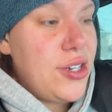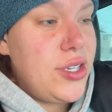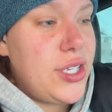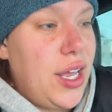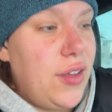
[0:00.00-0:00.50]

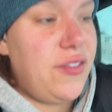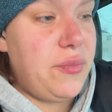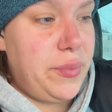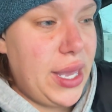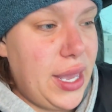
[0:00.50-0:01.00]
yourself
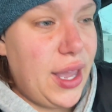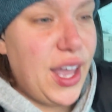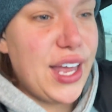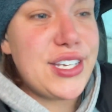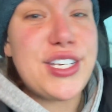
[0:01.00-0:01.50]

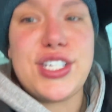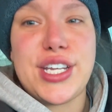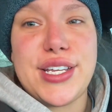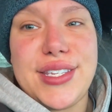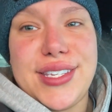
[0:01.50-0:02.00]
be, and to
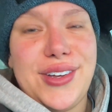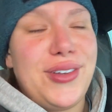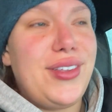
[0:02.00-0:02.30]
just